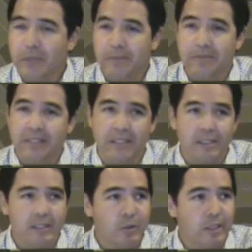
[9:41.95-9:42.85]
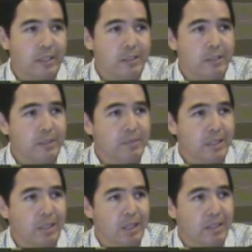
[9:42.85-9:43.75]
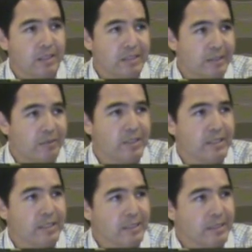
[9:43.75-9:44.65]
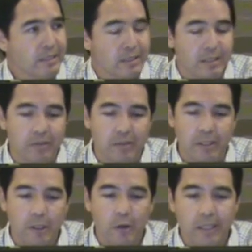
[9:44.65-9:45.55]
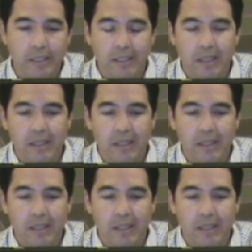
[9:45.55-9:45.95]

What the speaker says: People have seen these relationships in a lot of different cities and to different degrees.